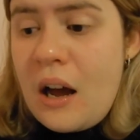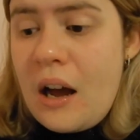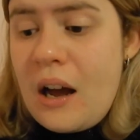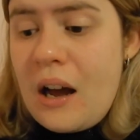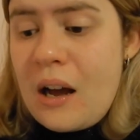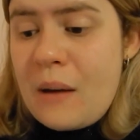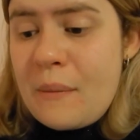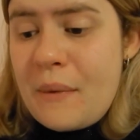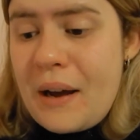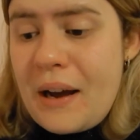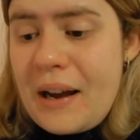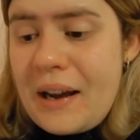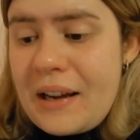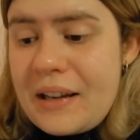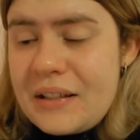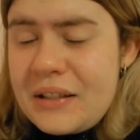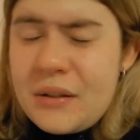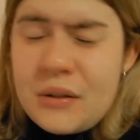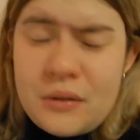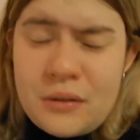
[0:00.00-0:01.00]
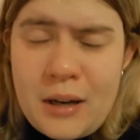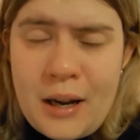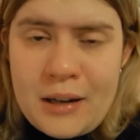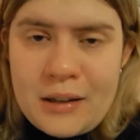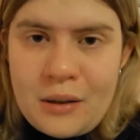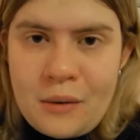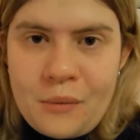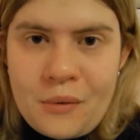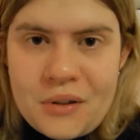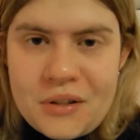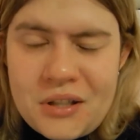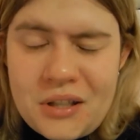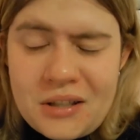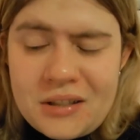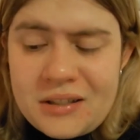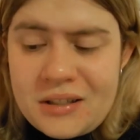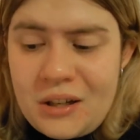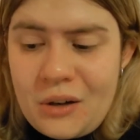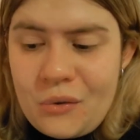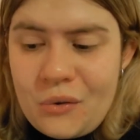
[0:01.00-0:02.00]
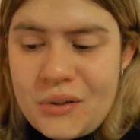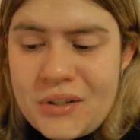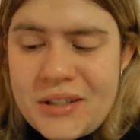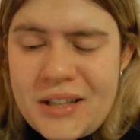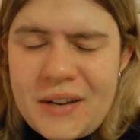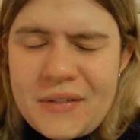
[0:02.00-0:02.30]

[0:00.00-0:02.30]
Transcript: I didn't end up watching Star Wars.